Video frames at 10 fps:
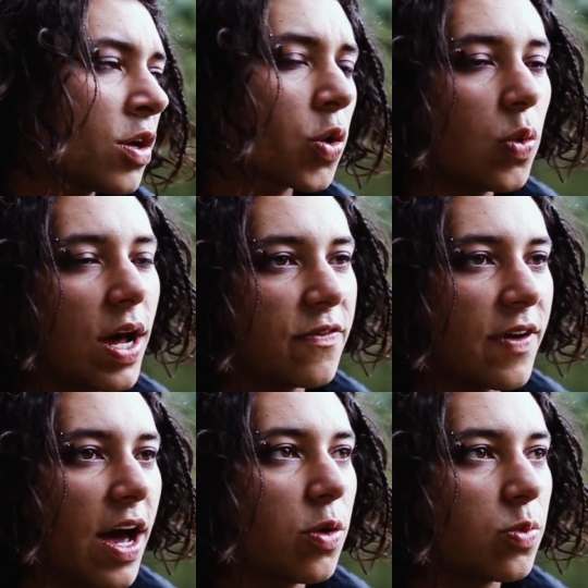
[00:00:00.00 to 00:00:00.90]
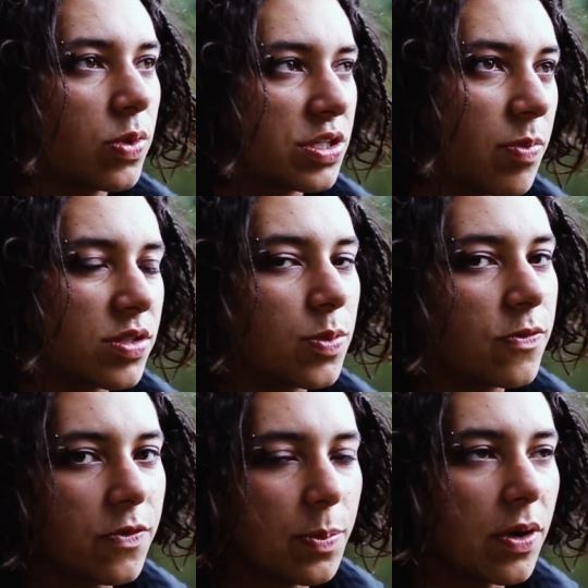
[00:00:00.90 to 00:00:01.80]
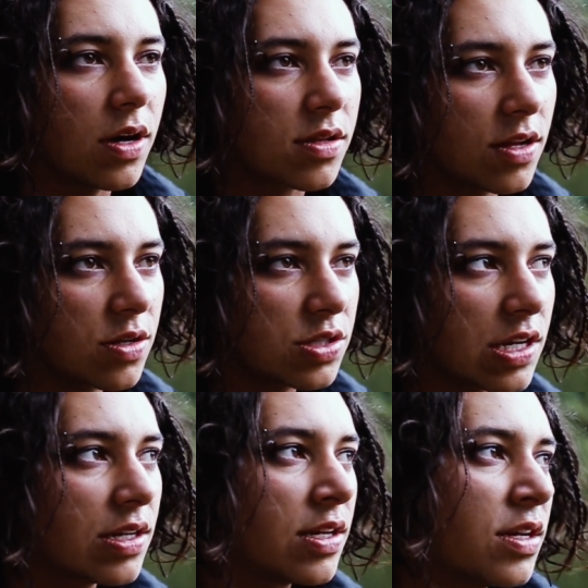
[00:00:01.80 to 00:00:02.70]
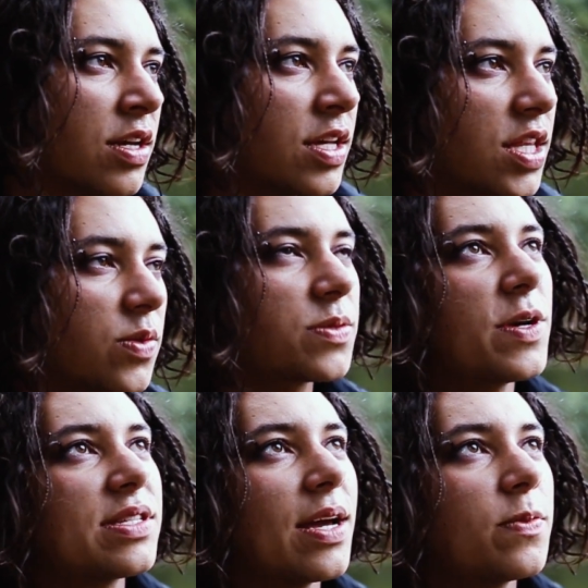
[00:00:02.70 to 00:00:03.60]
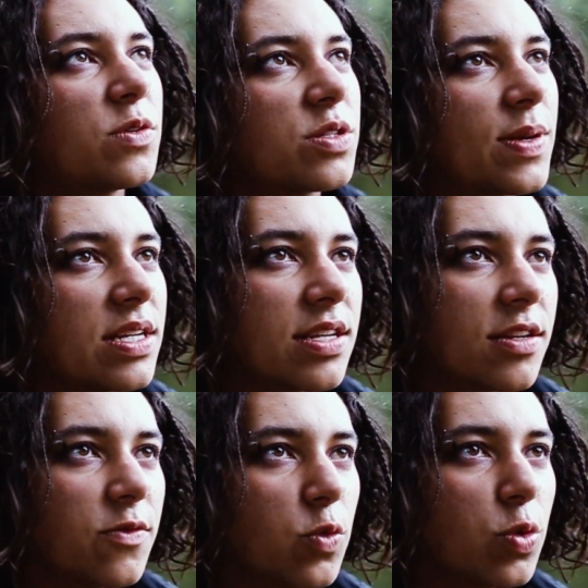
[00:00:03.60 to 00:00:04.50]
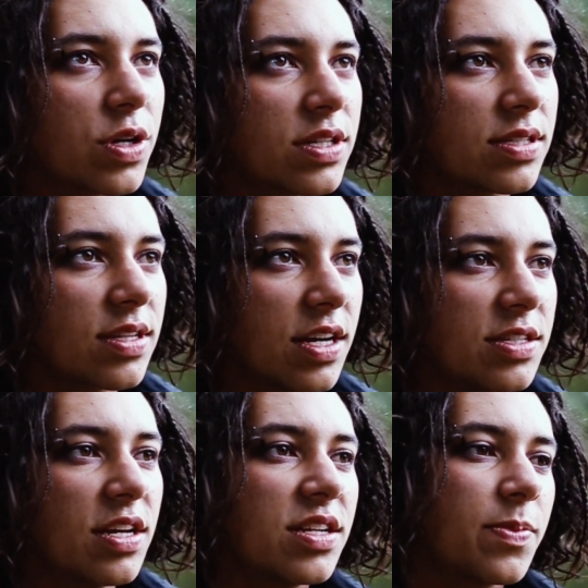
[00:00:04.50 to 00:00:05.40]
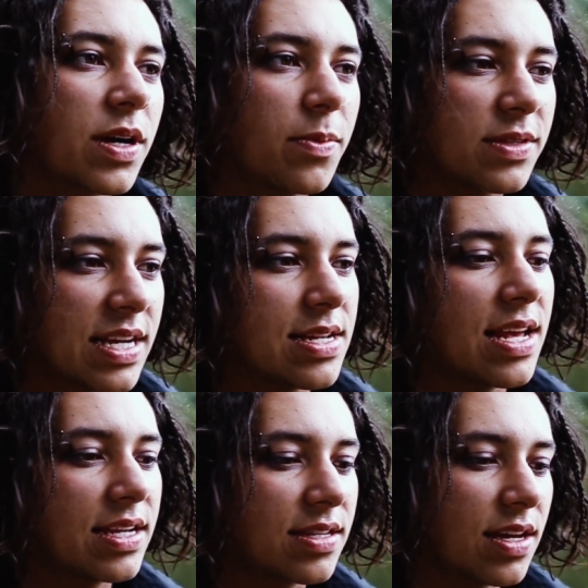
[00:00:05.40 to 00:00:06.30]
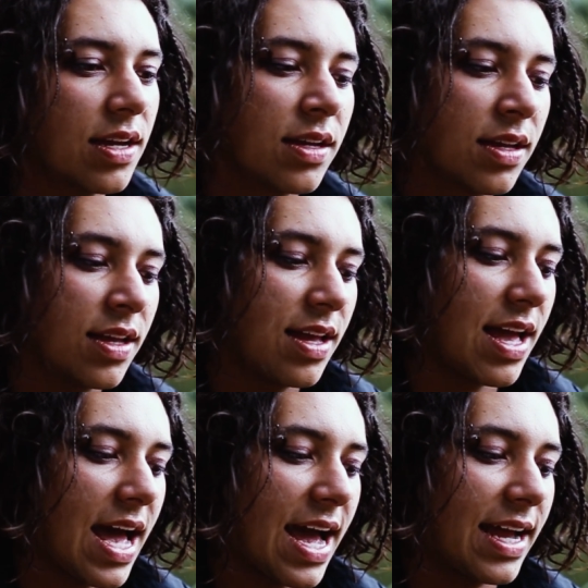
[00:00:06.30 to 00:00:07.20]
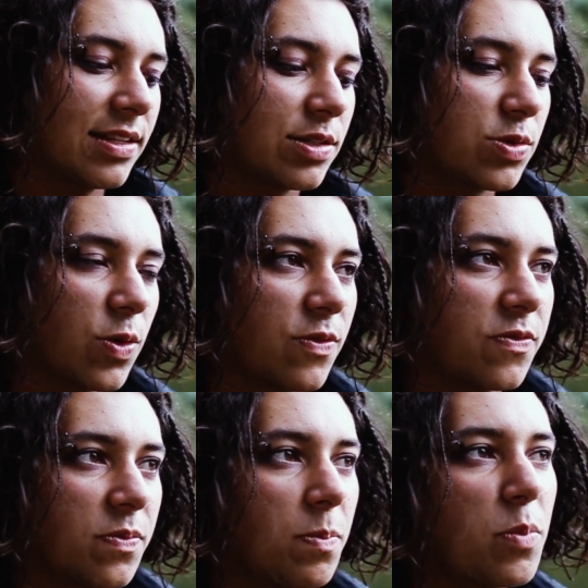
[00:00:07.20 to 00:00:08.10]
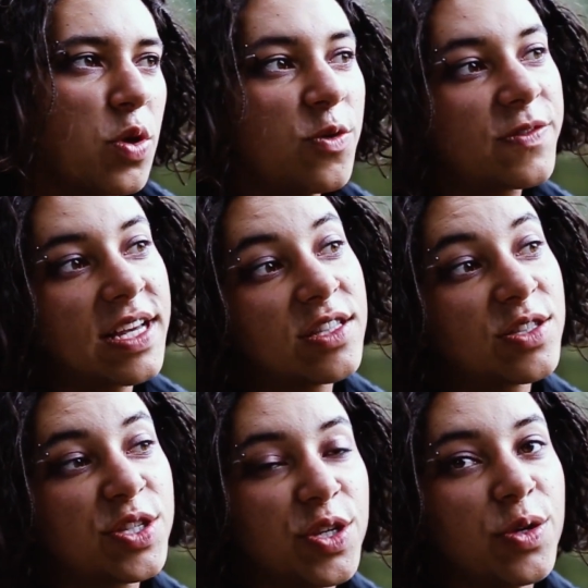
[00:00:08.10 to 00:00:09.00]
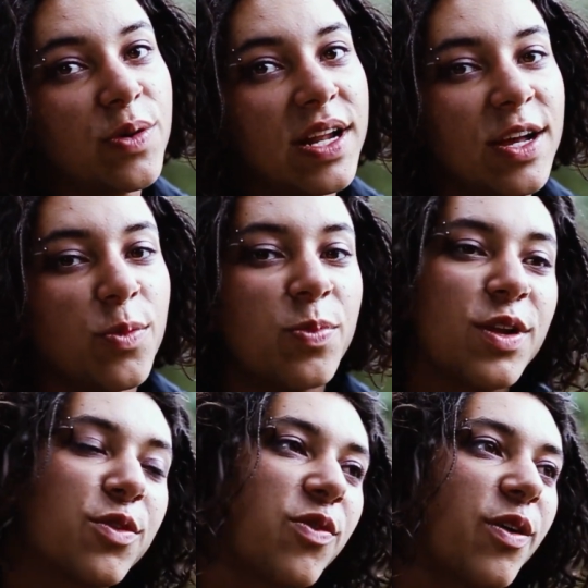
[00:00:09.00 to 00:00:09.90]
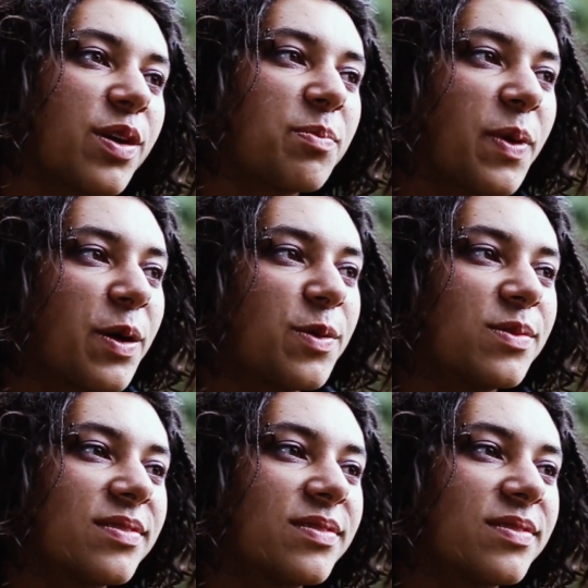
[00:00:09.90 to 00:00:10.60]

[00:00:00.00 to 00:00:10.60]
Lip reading: call out for help was possible footpath closure. It was supposed to happen on the 22nd of August. I turned up a couple of days later and sort of moved into a little blue rowing boat